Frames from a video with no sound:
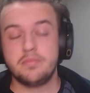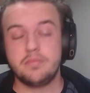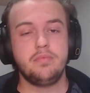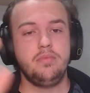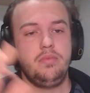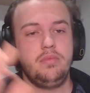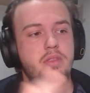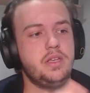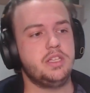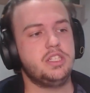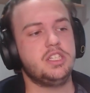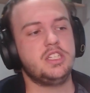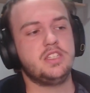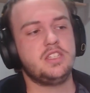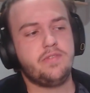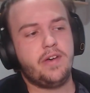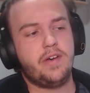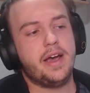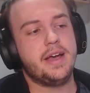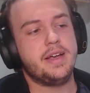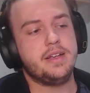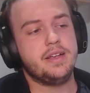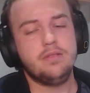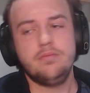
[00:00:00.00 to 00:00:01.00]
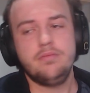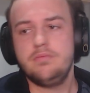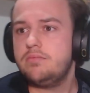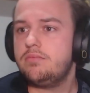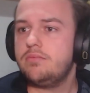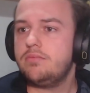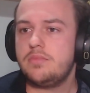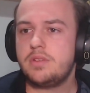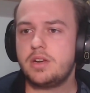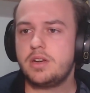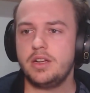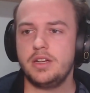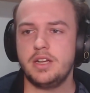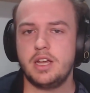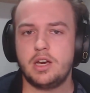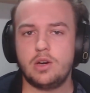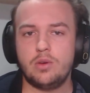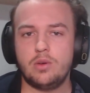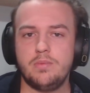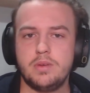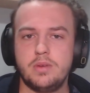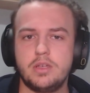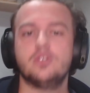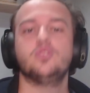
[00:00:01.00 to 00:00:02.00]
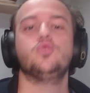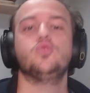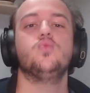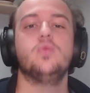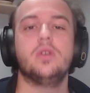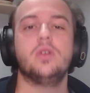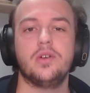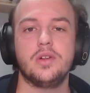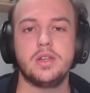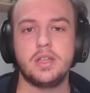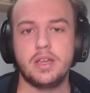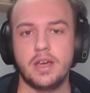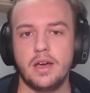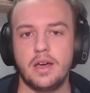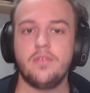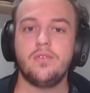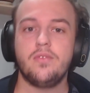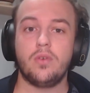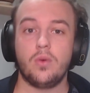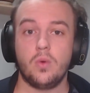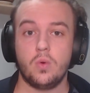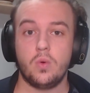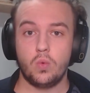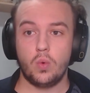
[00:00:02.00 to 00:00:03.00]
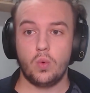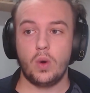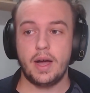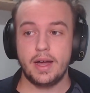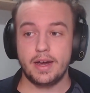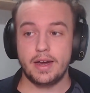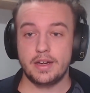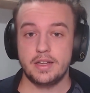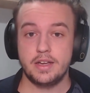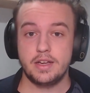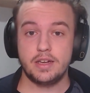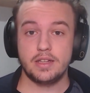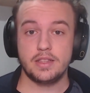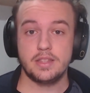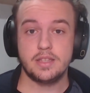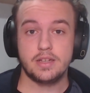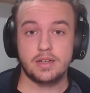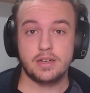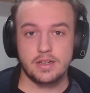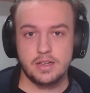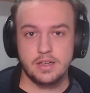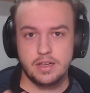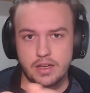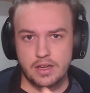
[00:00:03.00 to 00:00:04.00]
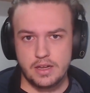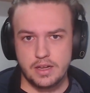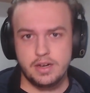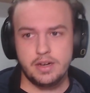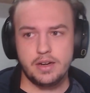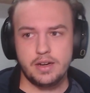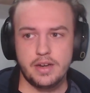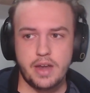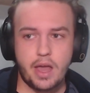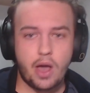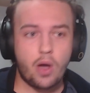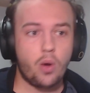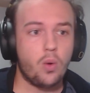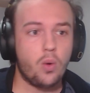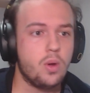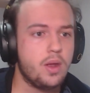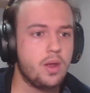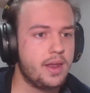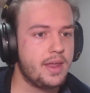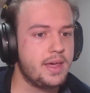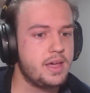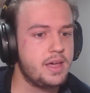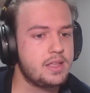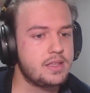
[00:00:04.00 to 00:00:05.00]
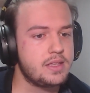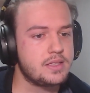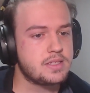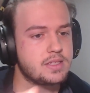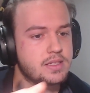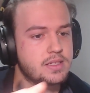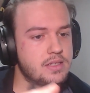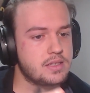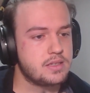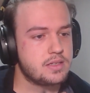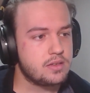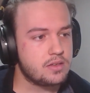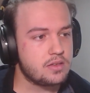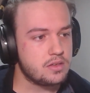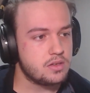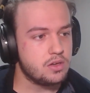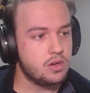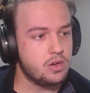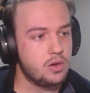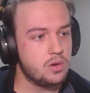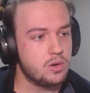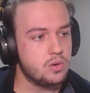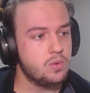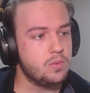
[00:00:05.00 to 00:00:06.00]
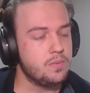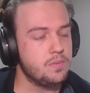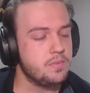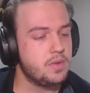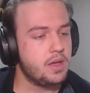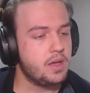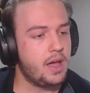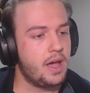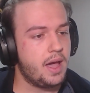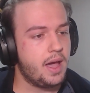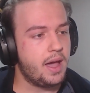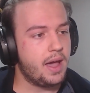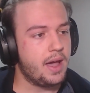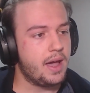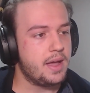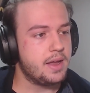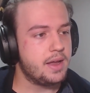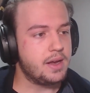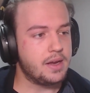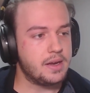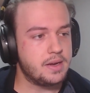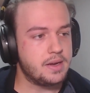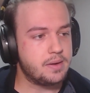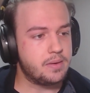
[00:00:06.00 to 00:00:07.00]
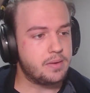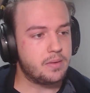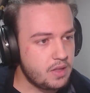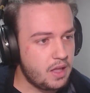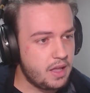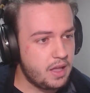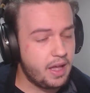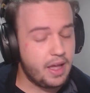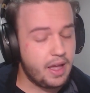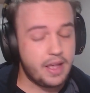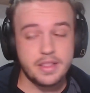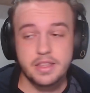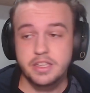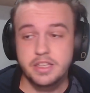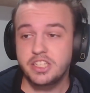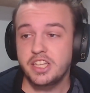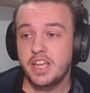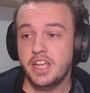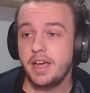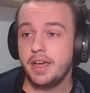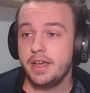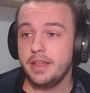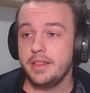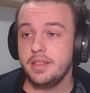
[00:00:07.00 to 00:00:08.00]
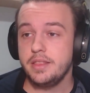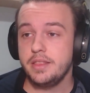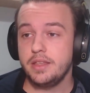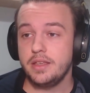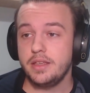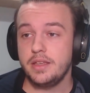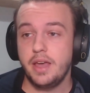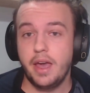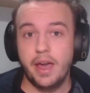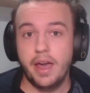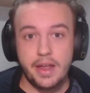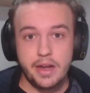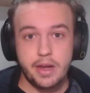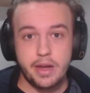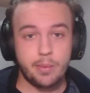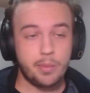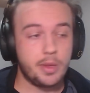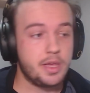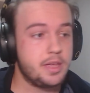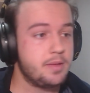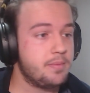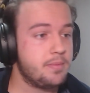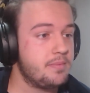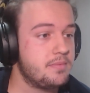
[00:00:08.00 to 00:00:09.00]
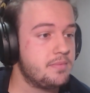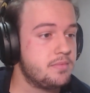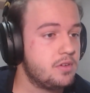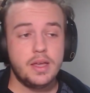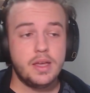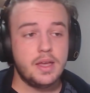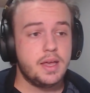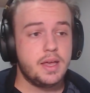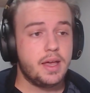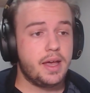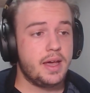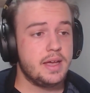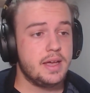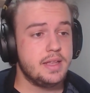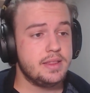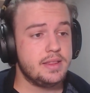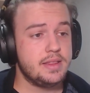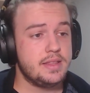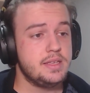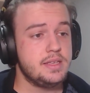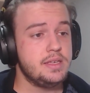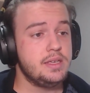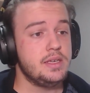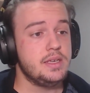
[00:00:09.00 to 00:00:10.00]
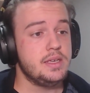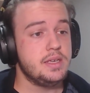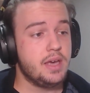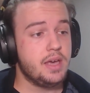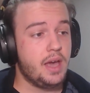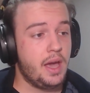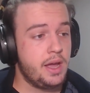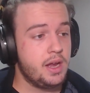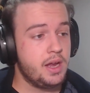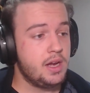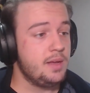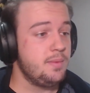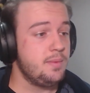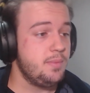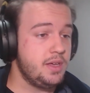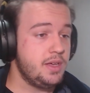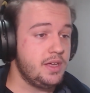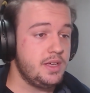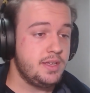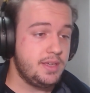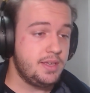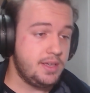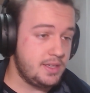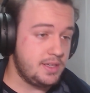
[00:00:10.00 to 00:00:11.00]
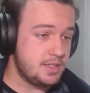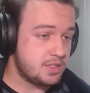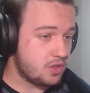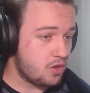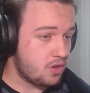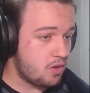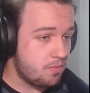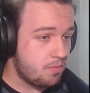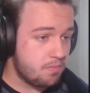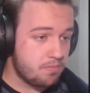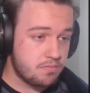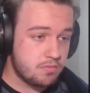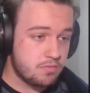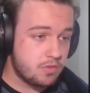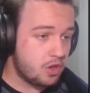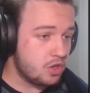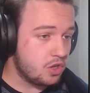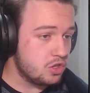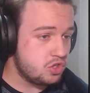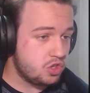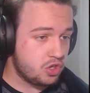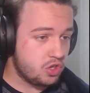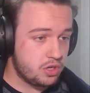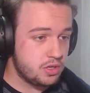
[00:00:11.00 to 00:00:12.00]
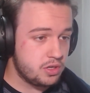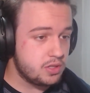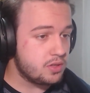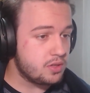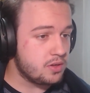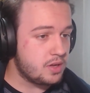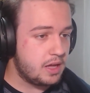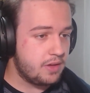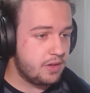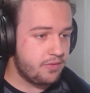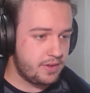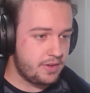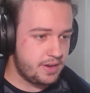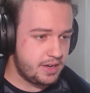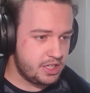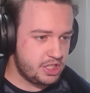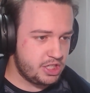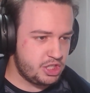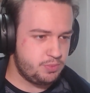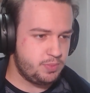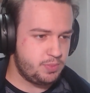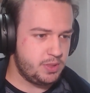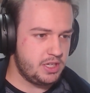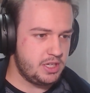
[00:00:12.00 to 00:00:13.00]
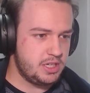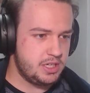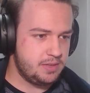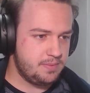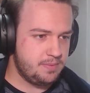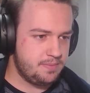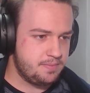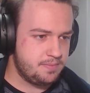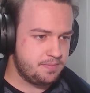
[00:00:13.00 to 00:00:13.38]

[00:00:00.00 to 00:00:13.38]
This is fine right now because we only have one character. Now let's go and design the enemy. And the enemy is also going to have an HP.